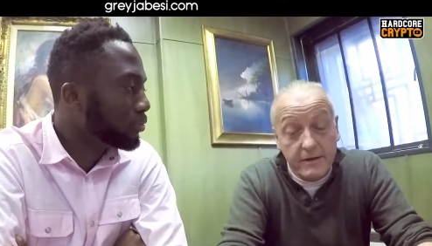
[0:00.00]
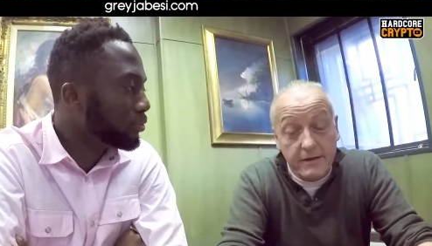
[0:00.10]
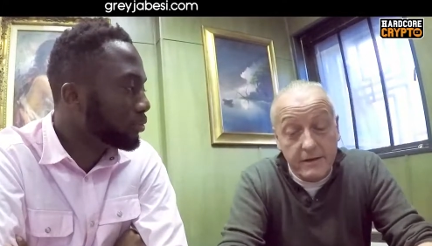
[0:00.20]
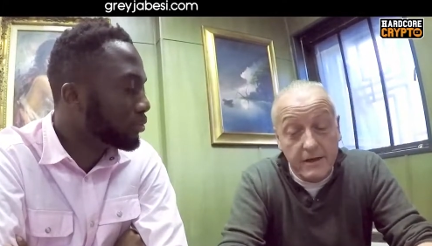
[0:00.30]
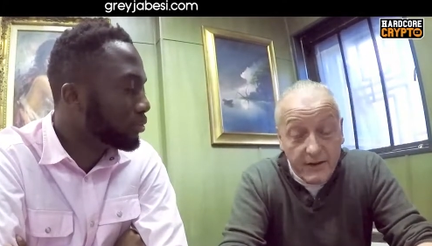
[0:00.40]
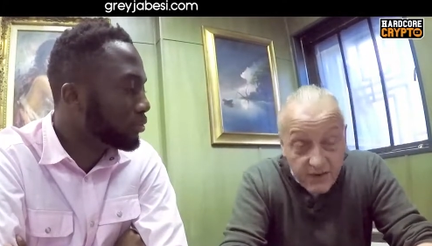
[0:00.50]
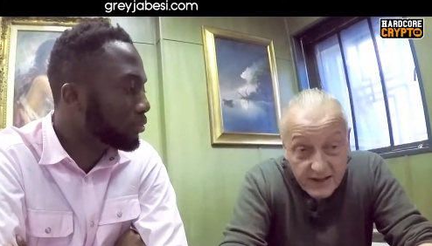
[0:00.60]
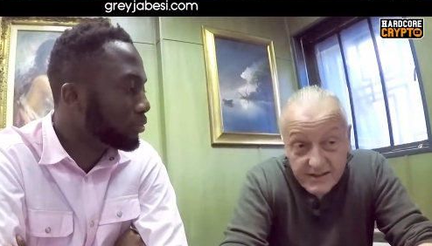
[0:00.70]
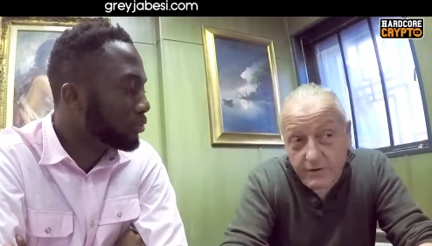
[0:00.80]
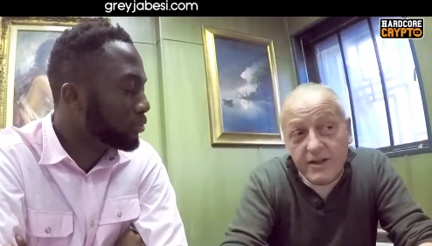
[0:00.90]
Speaker 1: Uh, living
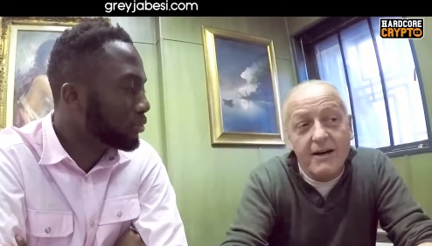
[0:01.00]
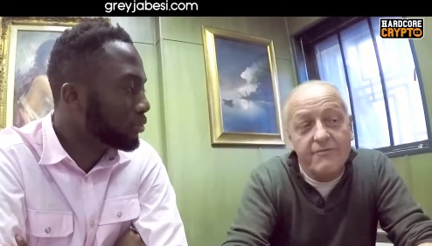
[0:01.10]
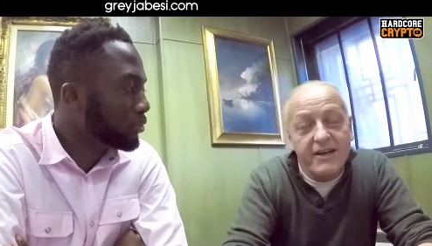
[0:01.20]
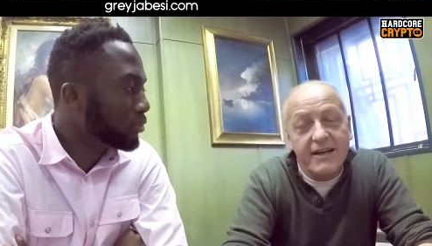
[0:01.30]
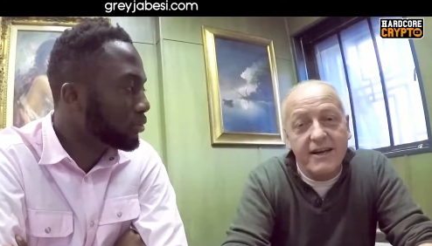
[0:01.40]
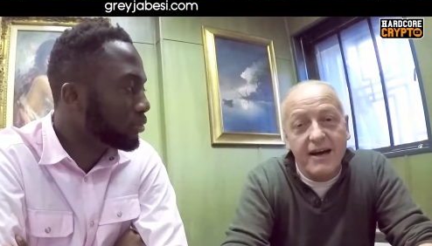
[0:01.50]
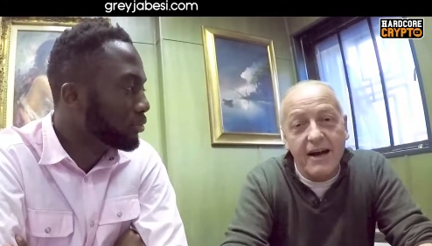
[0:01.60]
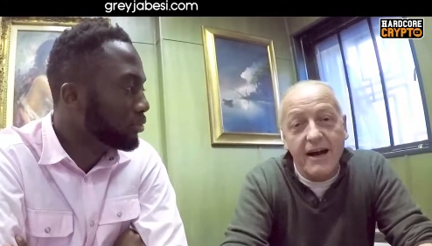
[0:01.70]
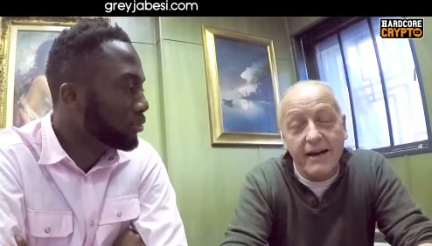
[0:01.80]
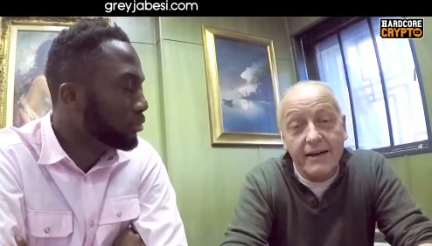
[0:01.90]
in South
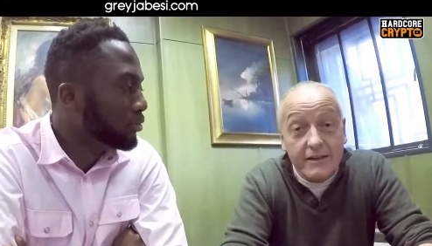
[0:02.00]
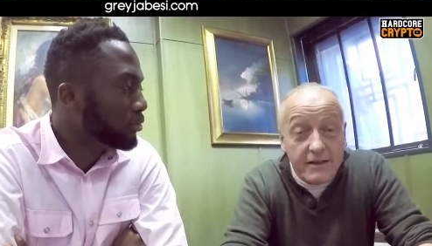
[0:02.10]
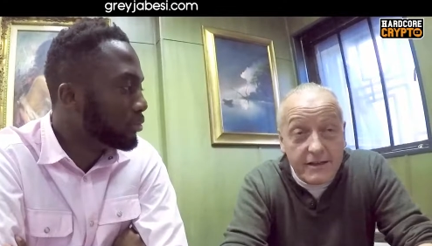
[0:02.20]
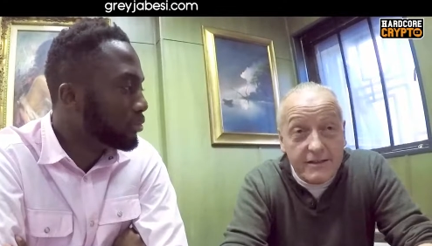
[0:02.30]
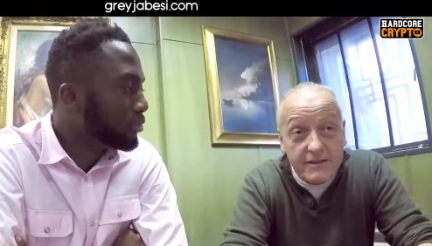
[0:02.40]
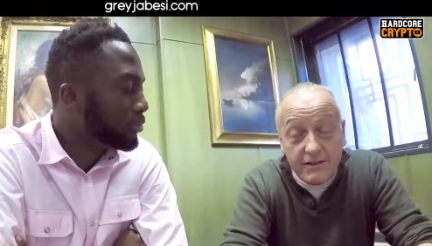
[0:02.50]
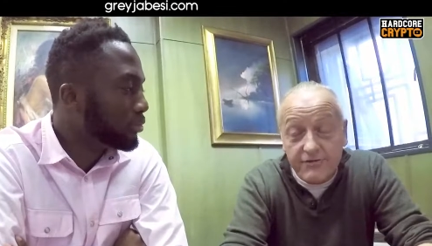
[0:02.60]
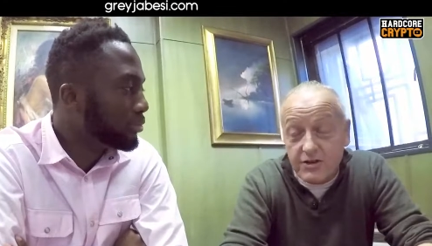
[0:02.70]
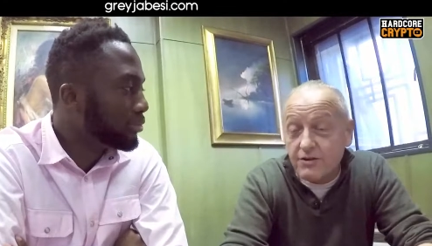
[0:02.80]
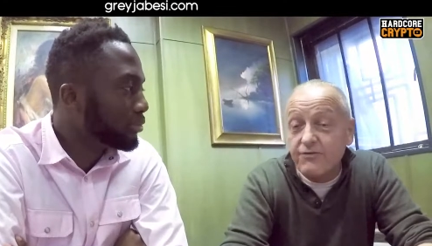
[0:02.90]
Africa, I learned in the
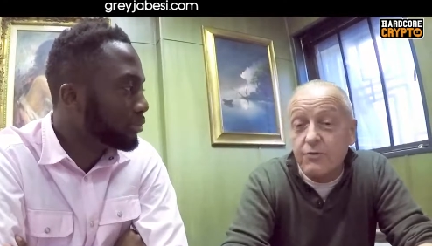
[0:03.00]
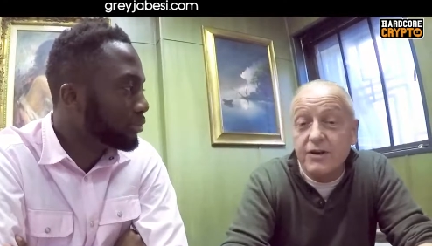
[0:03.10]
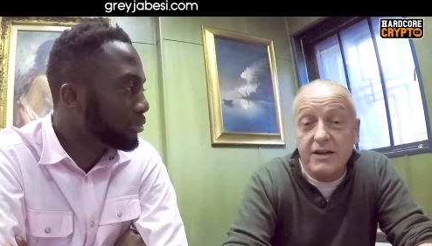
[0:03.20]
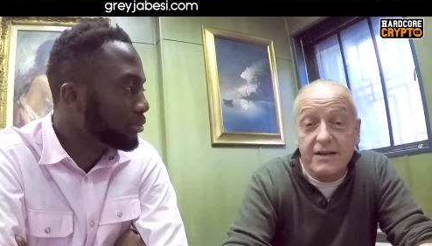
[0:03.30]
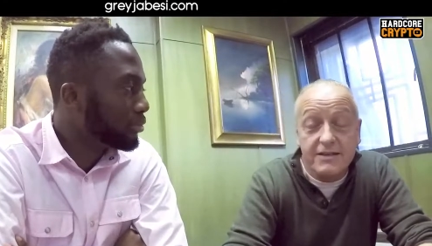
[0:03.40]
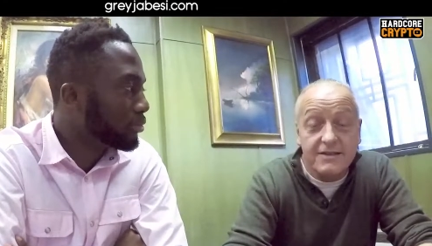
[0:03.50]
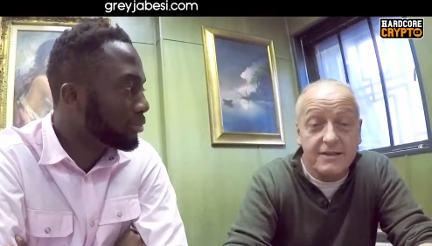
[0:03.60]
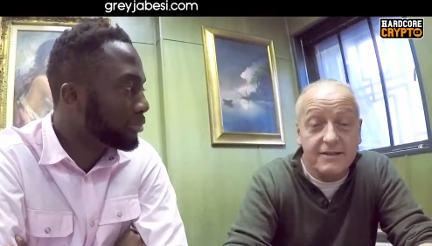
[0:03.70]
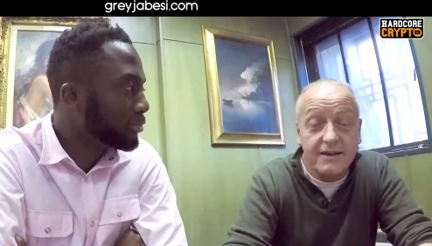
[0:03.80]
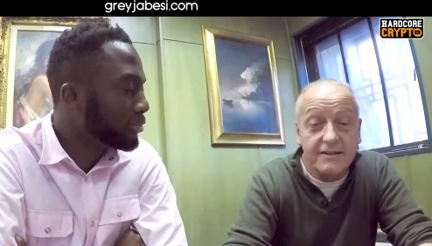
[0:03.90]
first few years
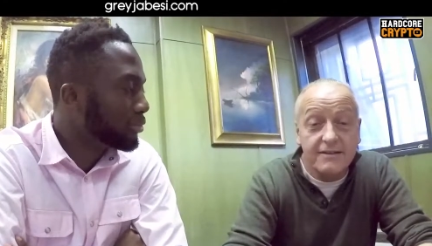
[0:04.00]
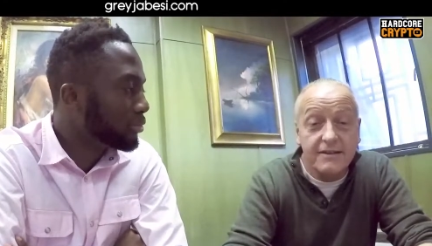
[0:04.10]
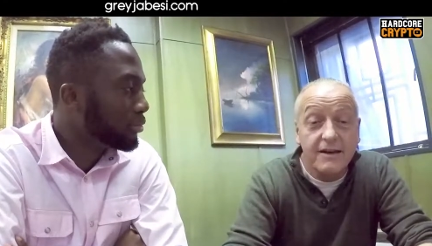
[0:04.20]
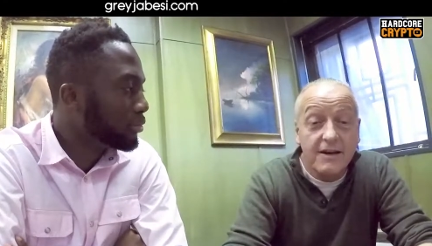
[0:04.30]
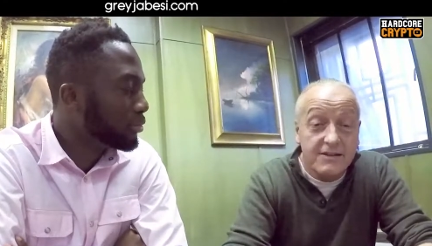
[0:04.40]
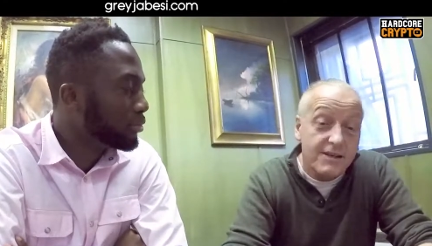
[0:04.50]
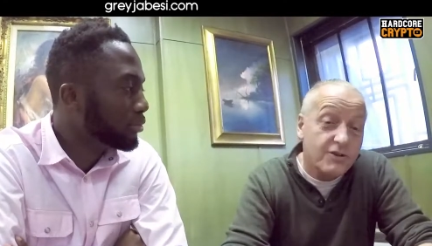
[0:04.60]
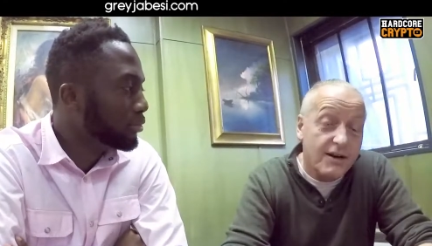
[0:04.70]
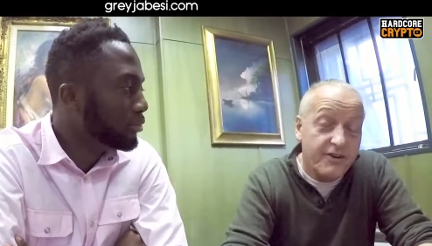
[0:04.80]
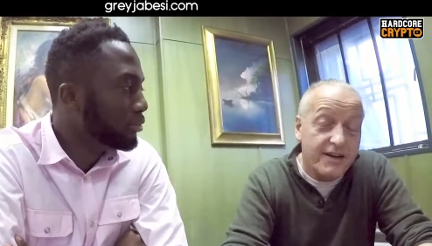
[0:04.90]
that uh,
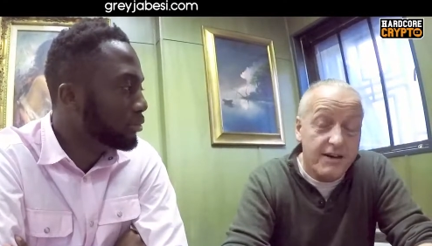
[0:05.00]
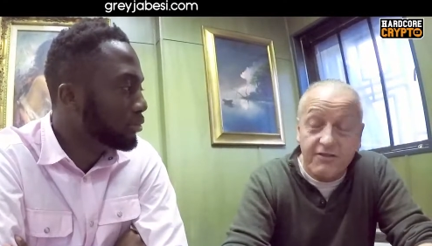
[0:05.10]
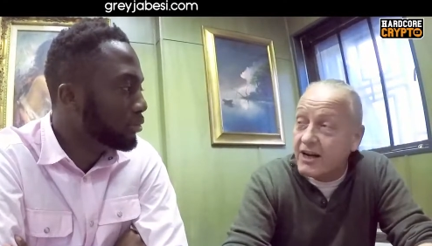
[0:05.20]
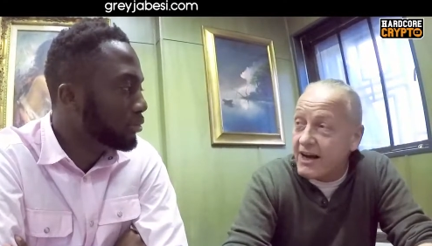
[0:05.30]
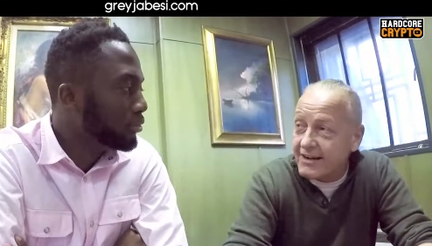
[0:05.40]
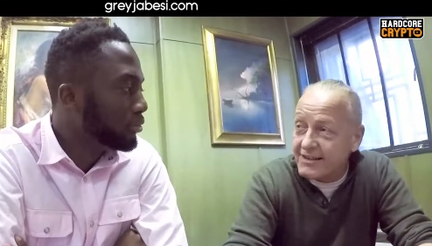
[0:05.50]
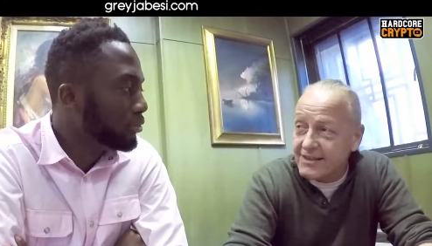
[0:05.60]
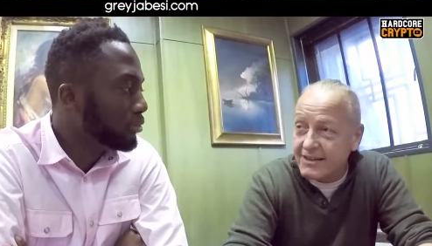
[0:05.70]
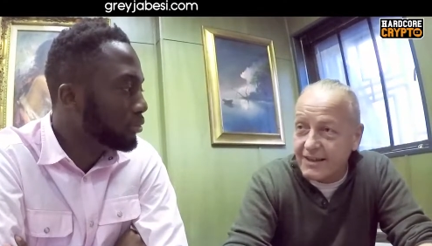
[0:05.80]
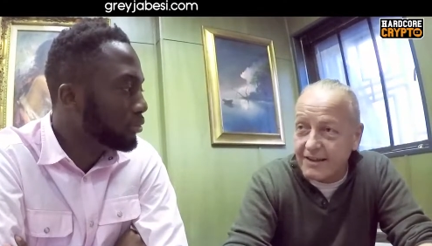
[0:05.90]
South Africa have a
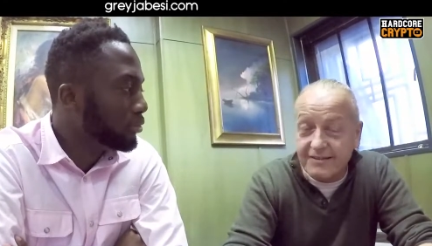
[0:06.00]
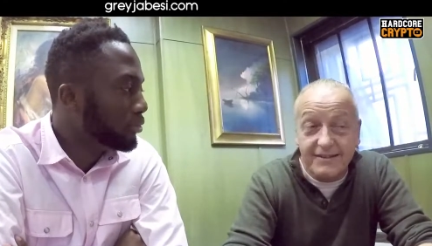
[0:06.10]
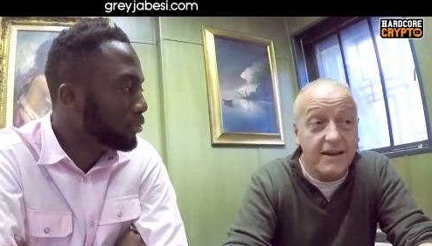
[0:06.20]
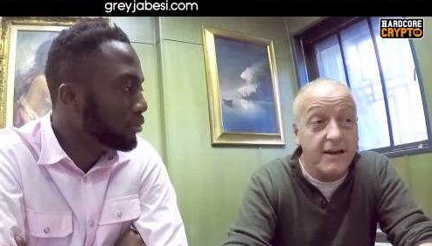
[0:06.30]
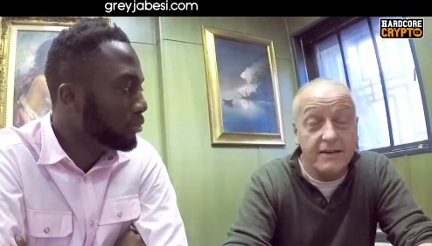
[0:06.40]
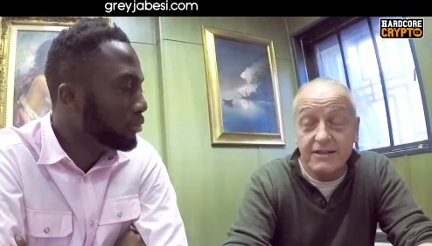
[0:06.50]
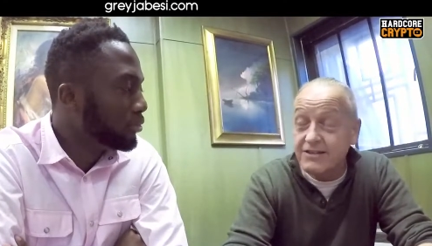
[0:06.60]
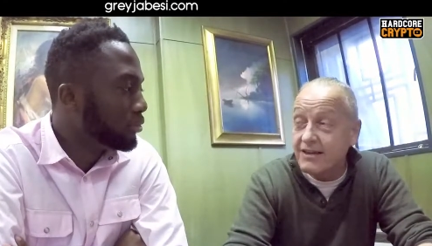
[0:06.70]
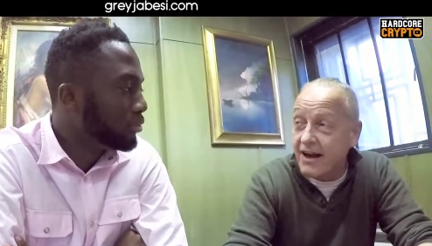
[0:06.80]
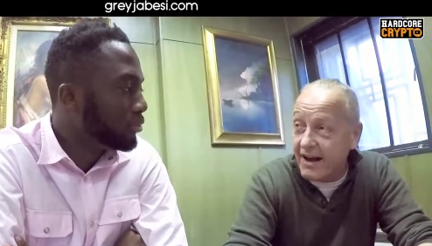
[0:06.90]
currency that
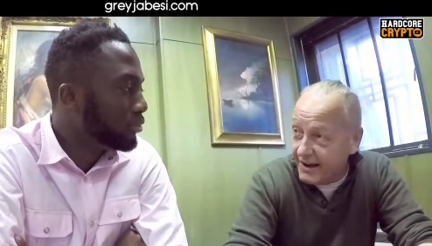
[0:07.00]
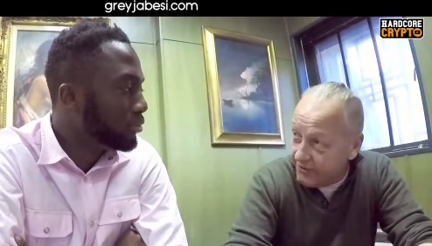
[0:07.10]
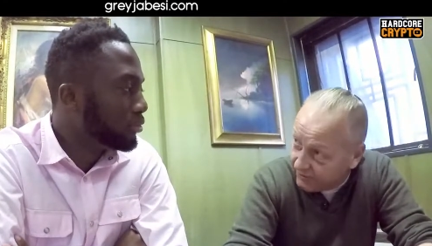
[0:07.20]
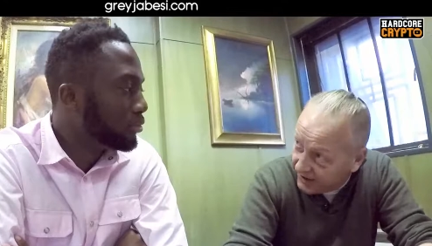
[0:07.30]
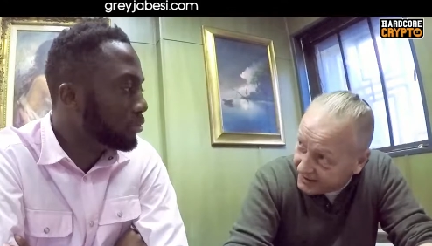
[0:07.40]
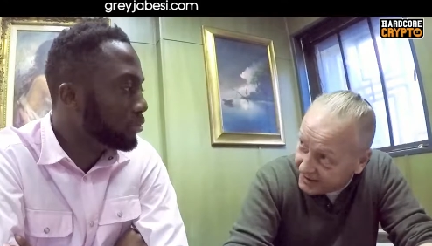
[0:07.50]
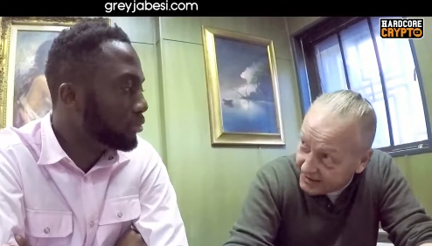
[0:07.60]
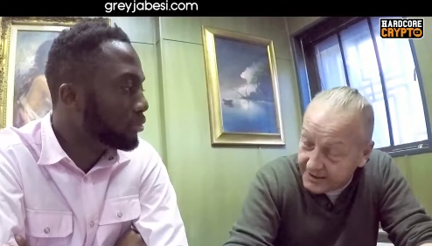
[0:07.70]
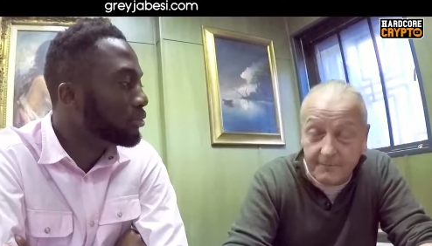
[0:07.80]
is highly inflated,